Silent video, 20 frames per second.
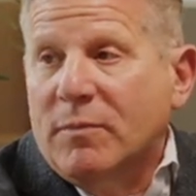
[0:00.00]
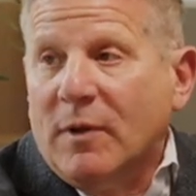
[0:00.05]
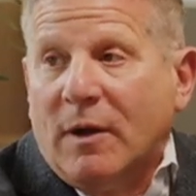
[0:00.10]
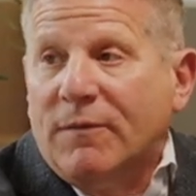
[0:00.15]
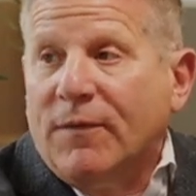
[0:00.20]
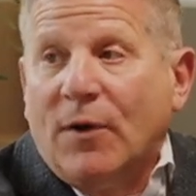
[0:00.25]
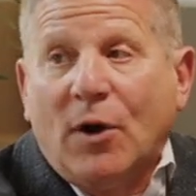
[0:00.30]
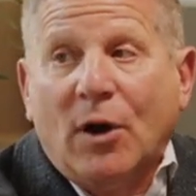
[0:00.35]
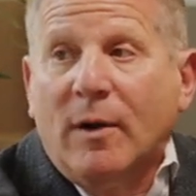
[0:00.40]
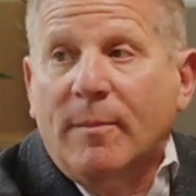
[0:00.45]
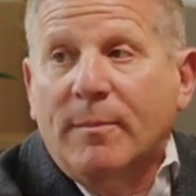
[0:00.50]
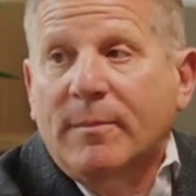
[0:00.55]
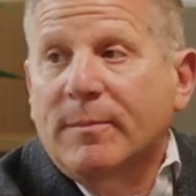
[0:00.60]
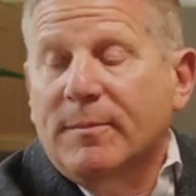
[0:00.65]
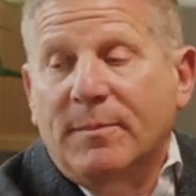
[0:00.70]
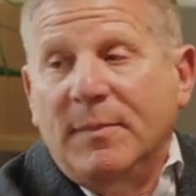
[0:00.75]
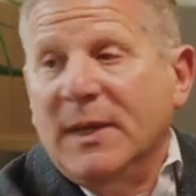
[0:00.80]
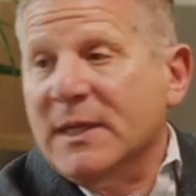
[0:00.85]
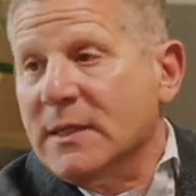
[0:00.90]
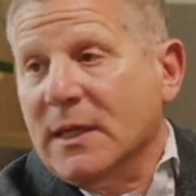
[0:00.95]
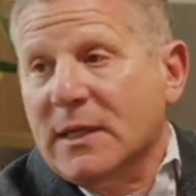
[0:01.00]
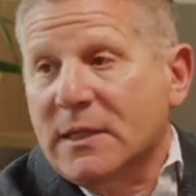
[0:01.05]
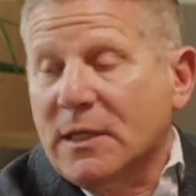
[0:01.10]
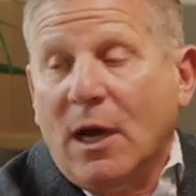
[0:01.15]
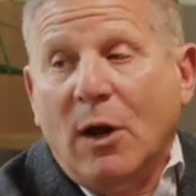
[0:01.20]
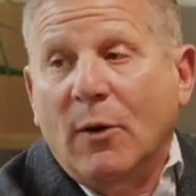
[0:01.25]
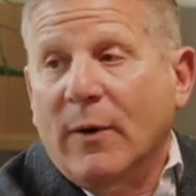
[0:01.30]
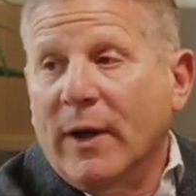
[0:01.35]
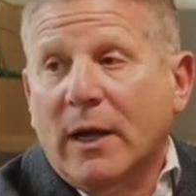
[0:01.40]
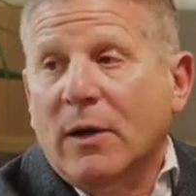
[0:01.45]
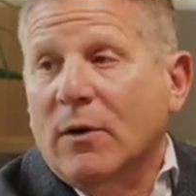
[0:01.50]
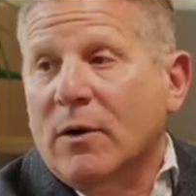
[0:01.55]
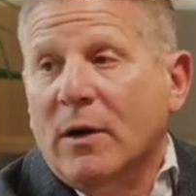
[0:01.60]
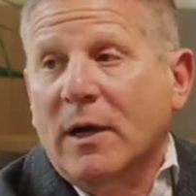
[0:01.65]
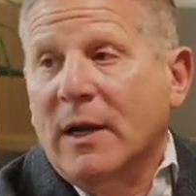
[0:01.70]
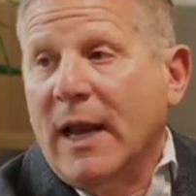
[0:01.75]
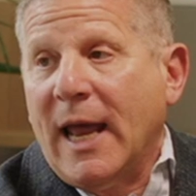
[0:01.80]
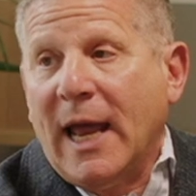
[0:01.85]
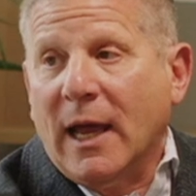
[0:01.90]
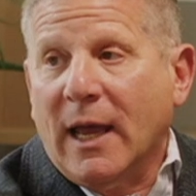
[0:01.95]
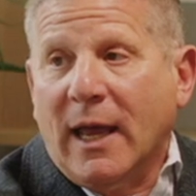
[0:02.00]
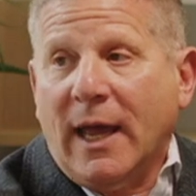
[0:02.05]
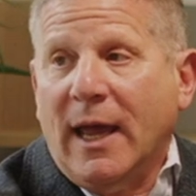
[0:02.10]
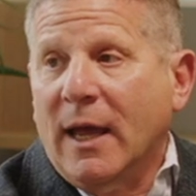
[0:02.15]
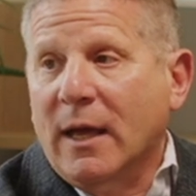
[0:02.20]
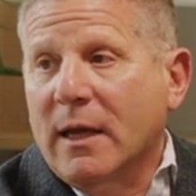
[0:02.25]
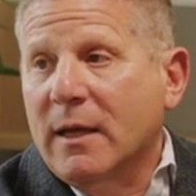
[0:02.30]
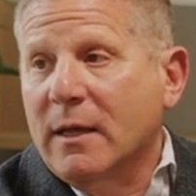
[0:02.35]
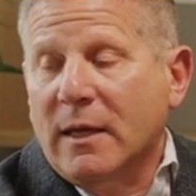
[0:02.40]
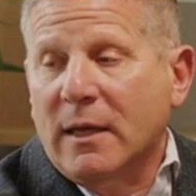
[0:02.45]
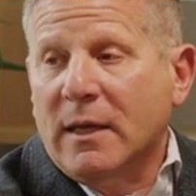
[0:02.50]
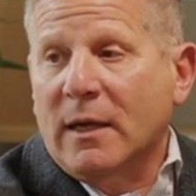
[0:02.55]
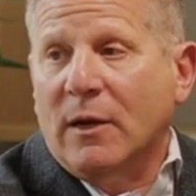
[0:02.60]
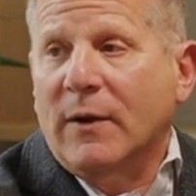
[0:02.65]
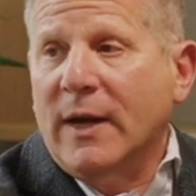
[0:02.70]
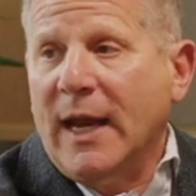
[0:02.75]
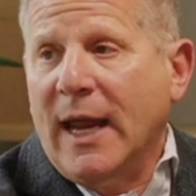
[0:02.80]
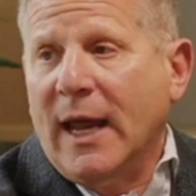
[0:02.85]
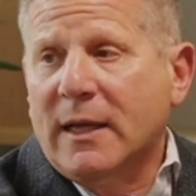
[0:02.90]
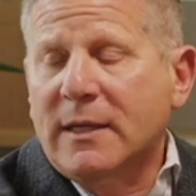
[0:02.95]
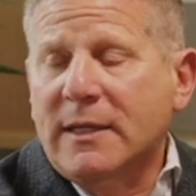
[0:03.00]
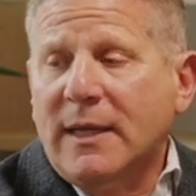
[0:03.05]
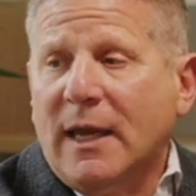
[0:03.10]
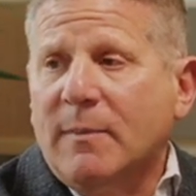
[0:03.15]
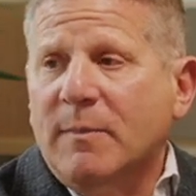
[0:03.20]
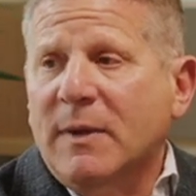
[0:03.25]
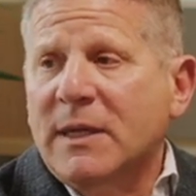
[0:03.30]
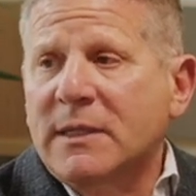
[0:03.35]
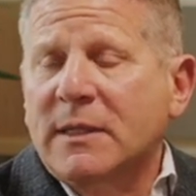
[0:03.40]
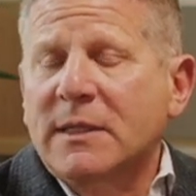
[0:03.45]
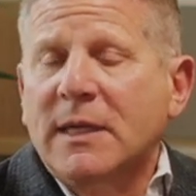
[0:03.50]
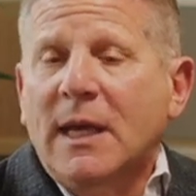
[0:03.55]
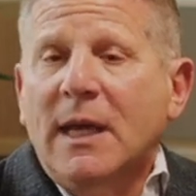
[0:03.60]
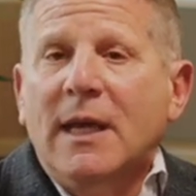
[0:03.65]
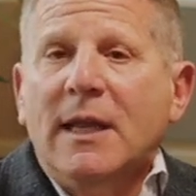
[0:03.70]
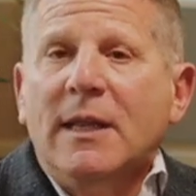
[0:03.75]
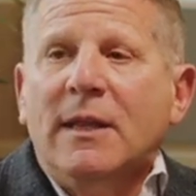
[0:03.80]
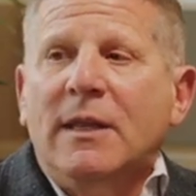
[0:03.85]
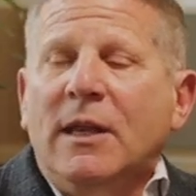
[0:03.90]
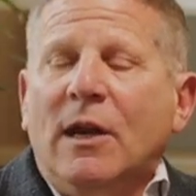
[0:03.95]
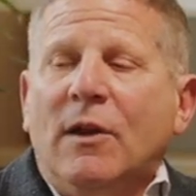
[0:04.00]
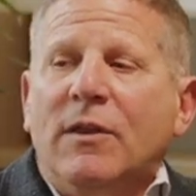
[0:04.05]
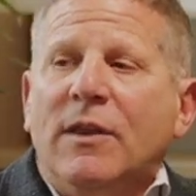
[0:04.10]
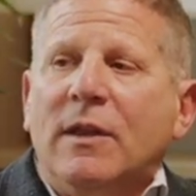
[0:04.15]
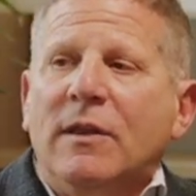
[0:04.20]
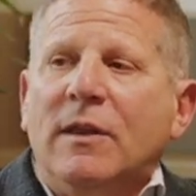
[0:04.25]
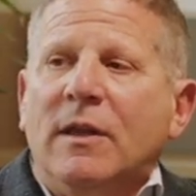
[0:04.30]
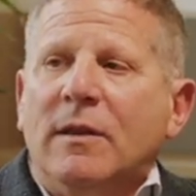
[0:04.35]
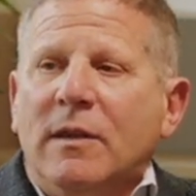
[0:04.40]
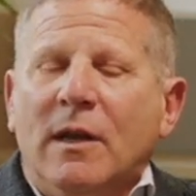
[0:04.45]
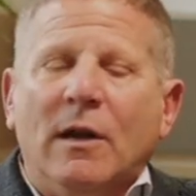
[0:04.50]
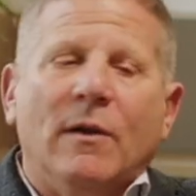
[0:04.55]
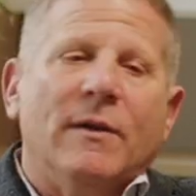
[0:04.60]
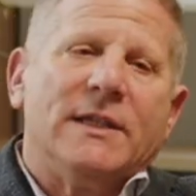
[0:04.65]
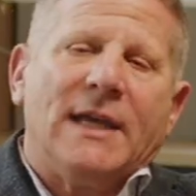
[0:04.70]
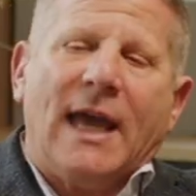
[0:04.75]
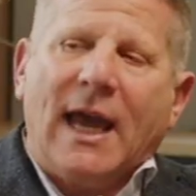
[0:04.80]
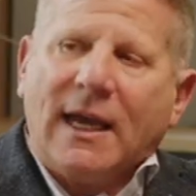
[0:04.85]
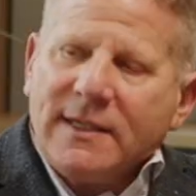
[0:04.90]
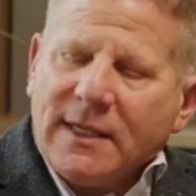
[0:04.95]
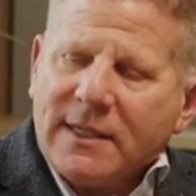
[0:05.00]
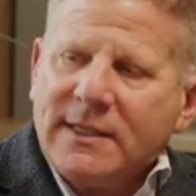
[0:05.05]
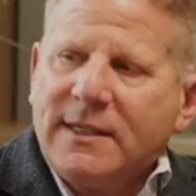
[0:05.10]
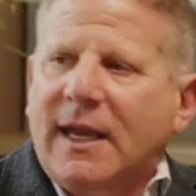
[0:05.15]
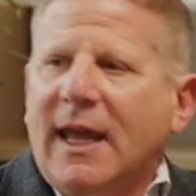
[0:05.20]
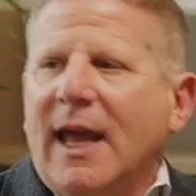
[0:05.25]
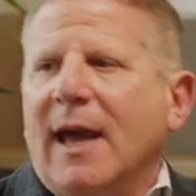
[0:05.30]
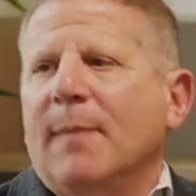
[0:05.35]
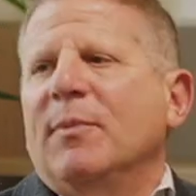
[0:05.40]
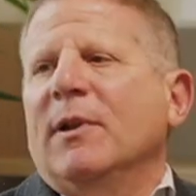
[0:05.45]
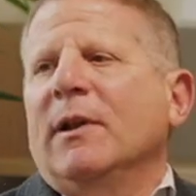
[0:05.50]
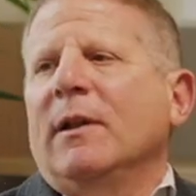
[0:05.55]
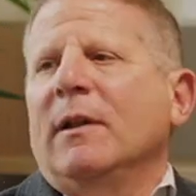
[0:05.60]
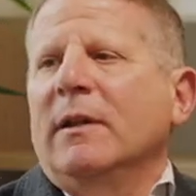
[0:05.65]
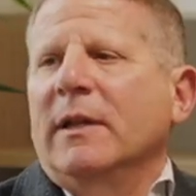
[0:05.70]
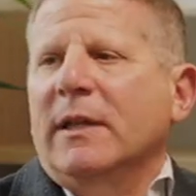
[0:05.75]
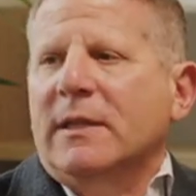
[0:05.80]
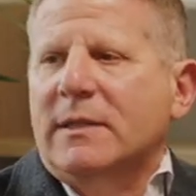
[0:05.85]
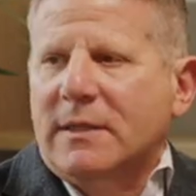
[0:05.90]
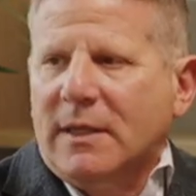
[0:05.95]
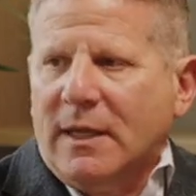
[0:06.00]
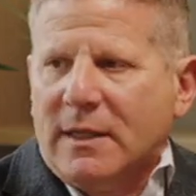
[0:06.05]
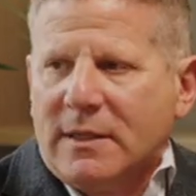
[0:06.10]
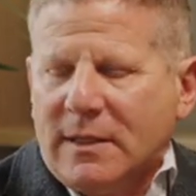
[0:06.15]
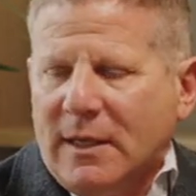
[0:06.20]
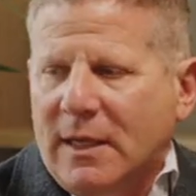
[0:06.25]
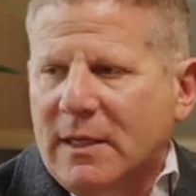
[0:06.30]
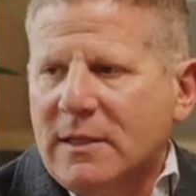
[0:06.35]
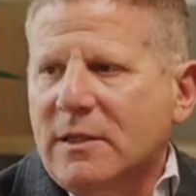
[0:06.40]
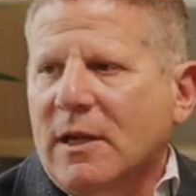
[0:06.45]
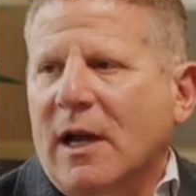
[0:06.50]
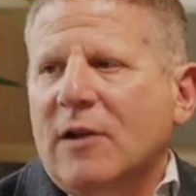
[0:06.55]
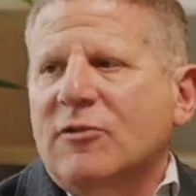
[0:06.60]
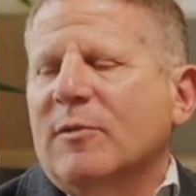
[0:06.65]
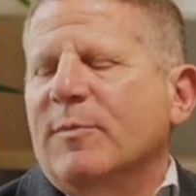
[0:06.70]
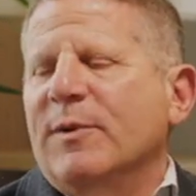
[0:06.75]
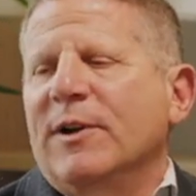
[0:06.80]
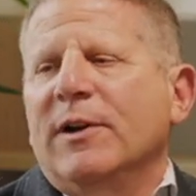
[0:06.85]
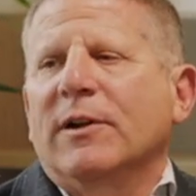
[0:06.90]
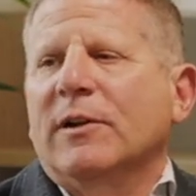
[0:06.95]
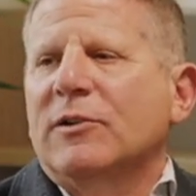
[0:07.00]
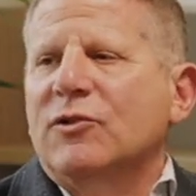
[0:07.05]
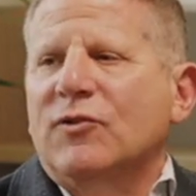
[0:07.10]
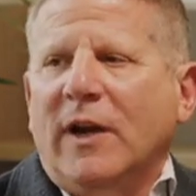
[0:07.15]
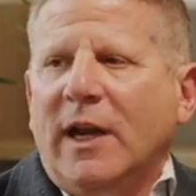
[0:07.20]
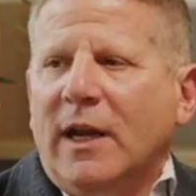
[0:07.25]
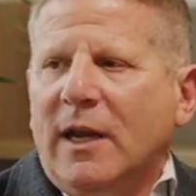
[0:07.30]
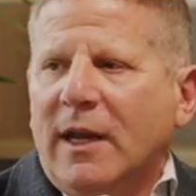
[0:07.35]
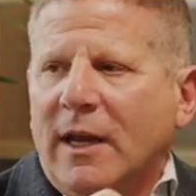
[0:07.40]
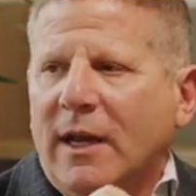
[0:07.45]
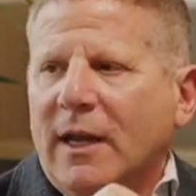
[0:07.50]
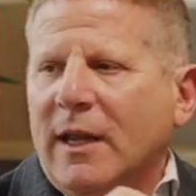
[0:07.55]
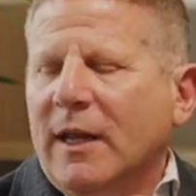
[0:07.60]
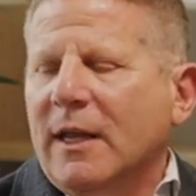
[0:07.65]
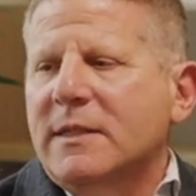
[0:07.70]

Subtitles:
farm business going, or an ag tech business. It's access to capital, it's entrepreneurial training,